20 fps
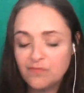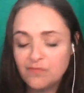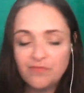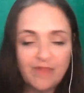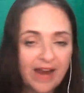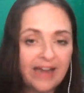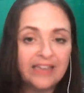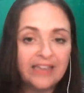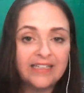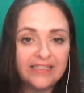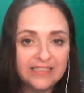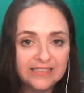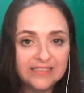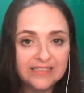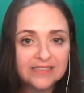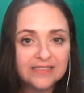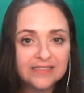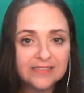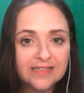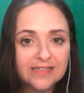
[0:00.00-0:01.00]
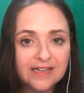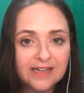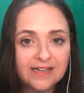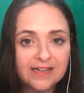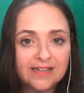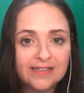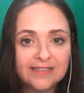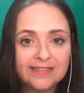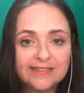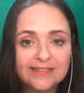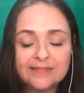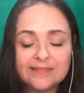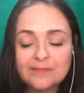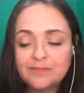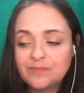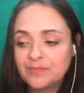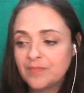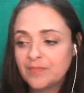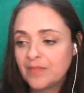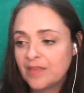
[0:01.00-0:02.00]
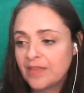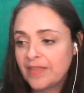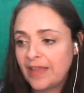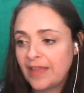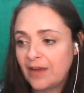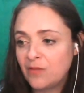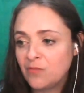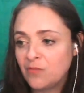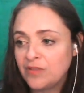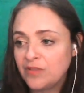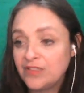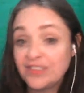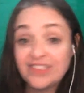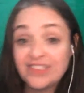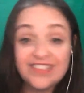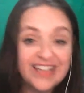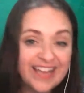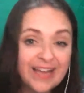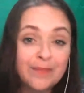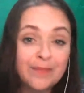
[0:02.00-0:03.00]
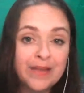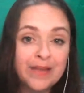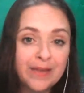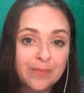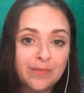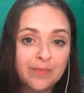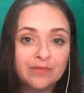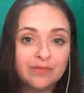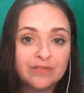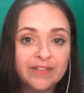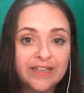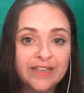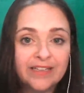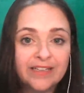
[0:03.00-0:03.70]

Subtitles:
rallies that would scare people